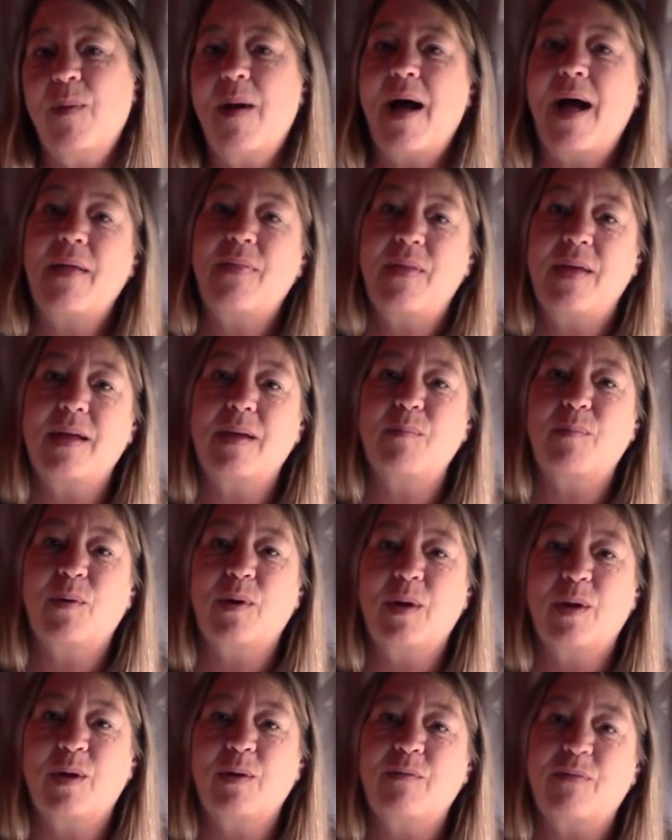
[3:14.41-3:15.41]
I think,
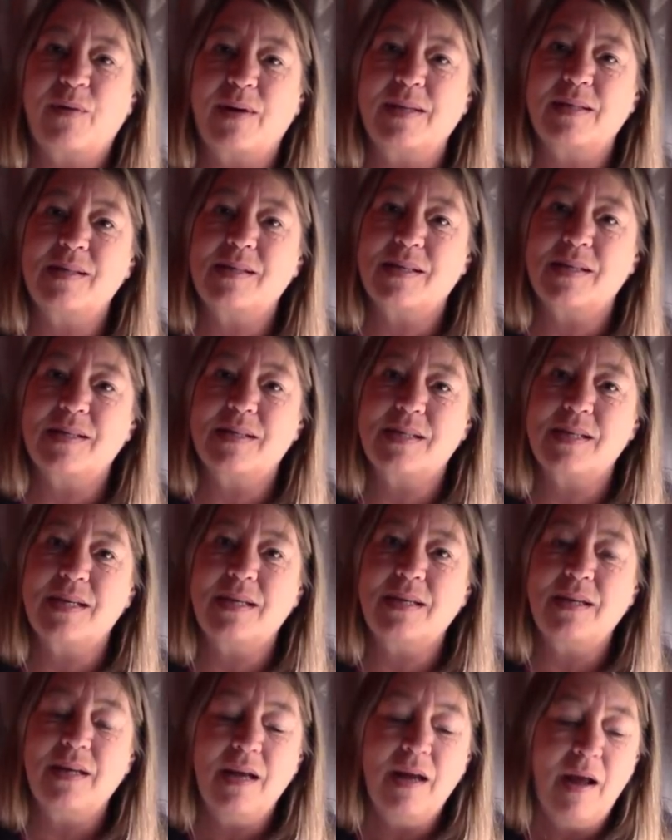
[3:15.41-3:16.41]
pretty good friends since
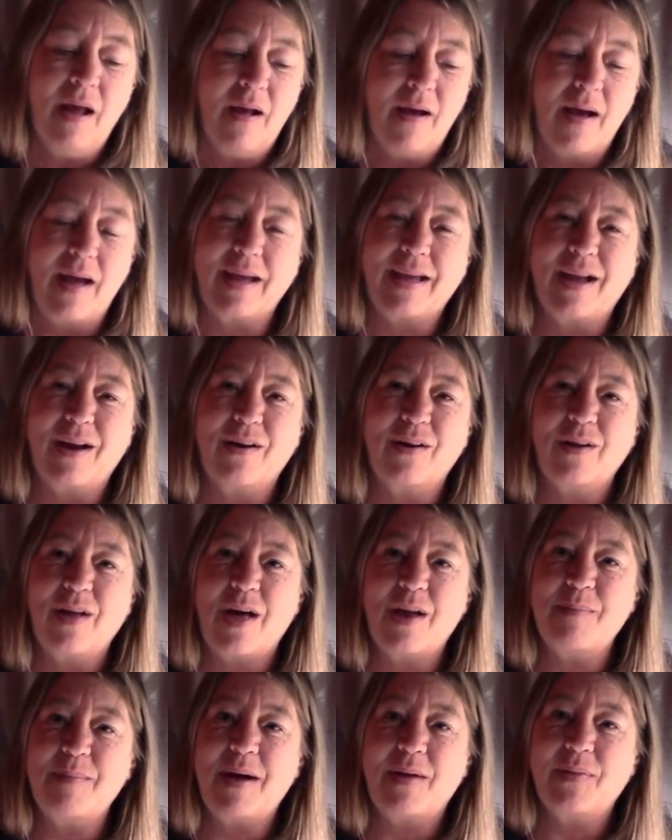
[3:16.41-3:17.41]
then. I care a
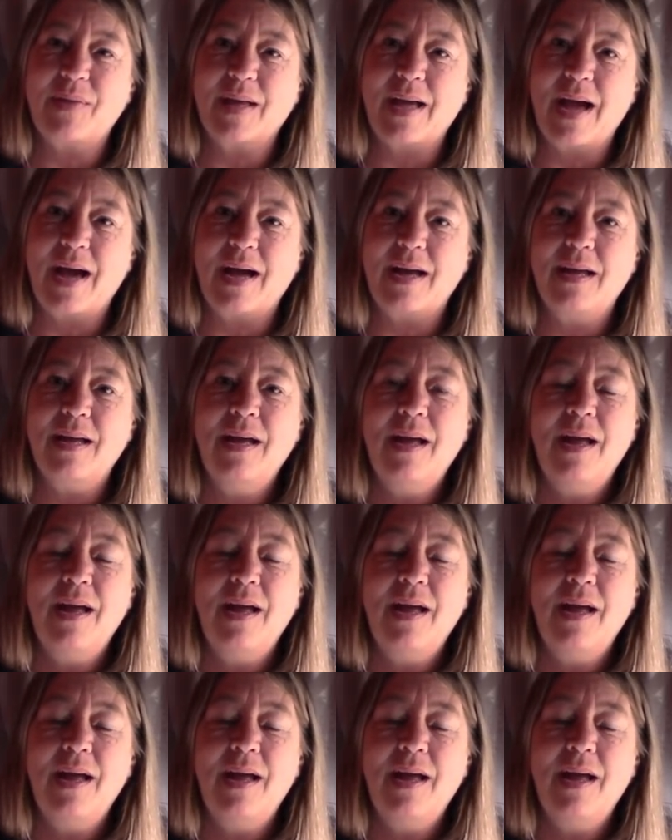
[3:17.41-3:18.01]
lot about the guy.